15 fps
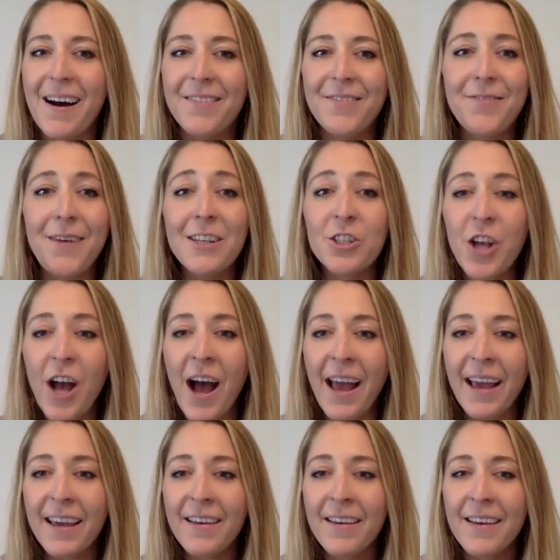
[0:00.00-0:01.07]

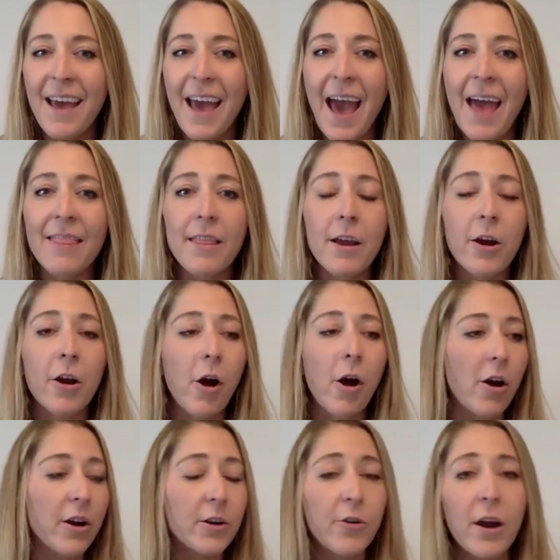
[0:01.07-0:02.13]
fungi and there
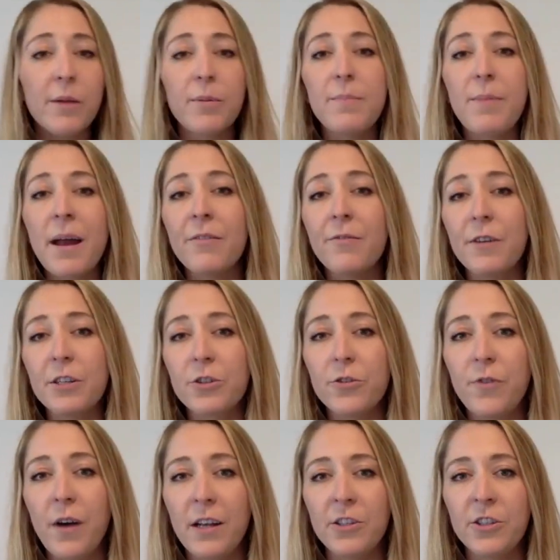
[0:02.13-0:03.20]
are incredibly
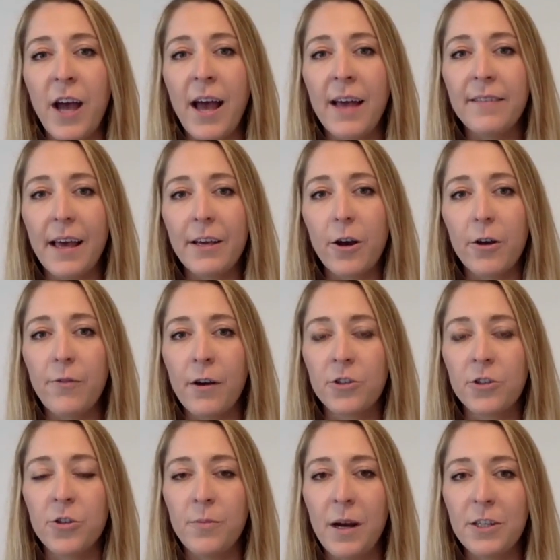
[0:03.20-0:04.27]
beneficial fungi like our
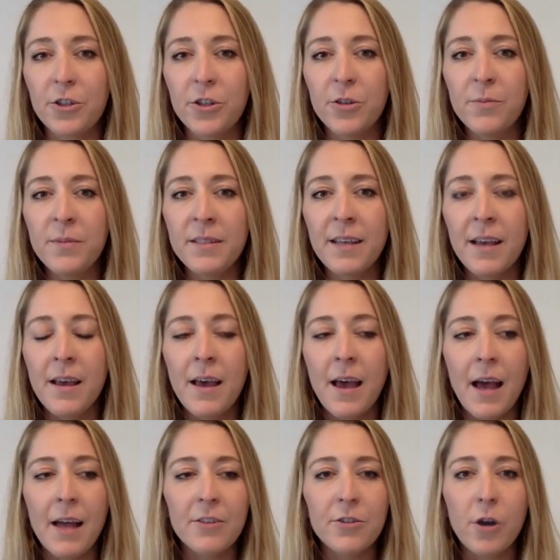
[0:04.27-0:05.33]
functional mushrooms.
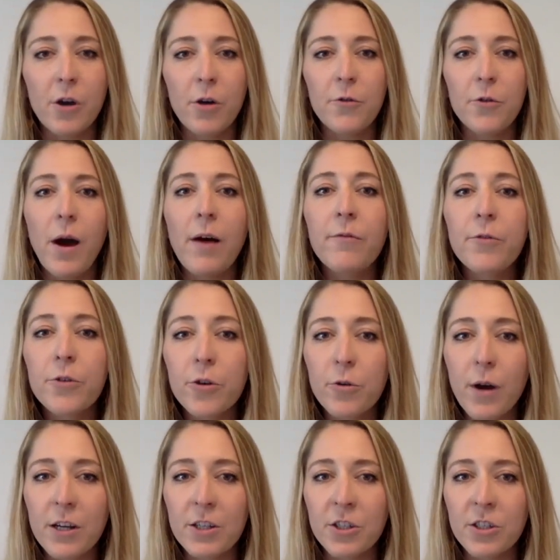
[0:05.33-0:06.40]
And so if you have further
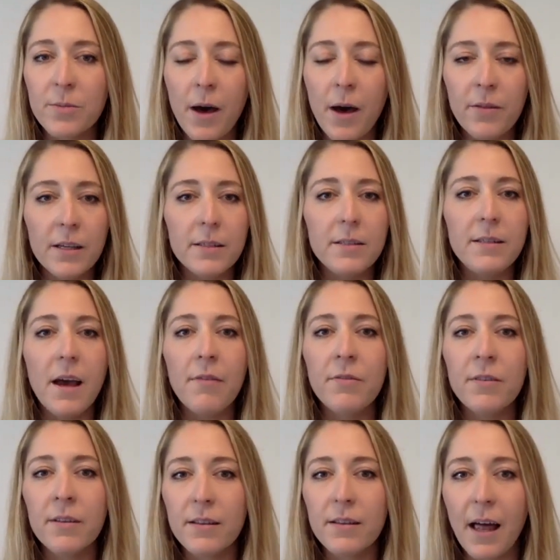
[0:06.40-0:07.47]
questions about this,
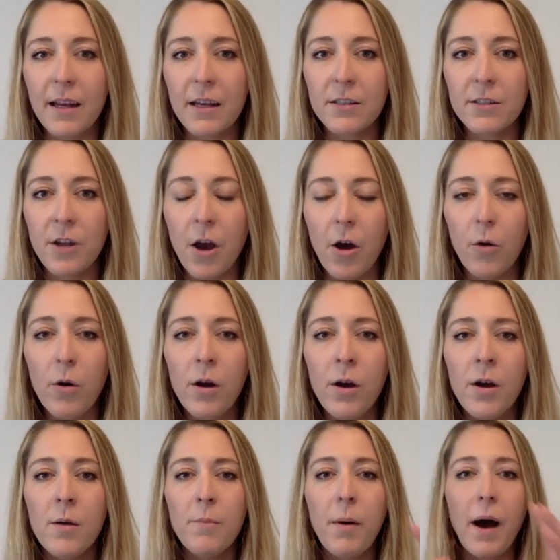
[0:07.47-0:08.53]
definitely let us know.
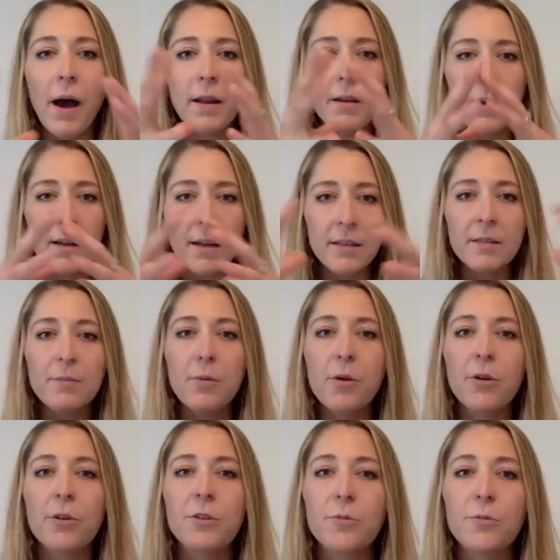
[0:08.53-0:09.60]
But it is
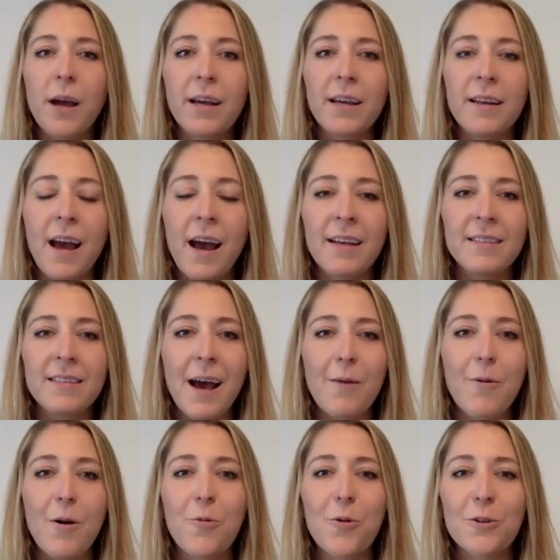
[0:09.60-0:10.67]
important to recognize that
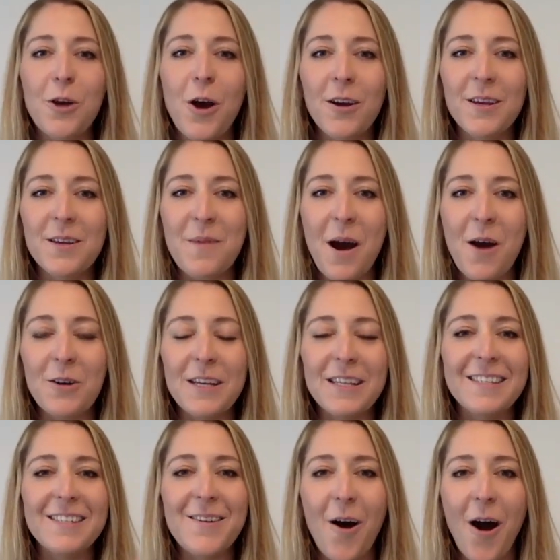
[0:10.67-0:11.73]
what we're talking about
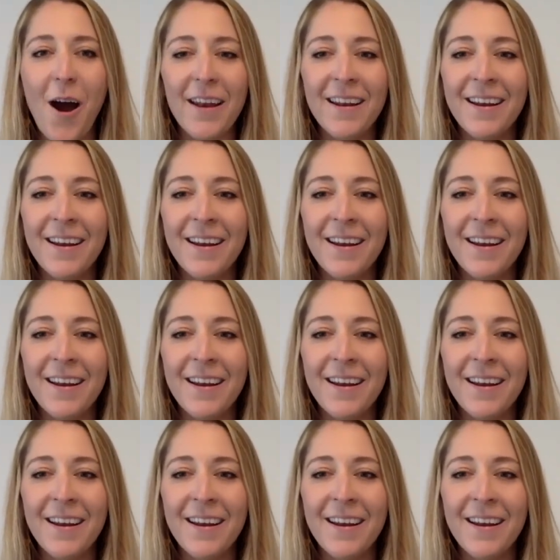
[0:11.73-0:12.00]
is not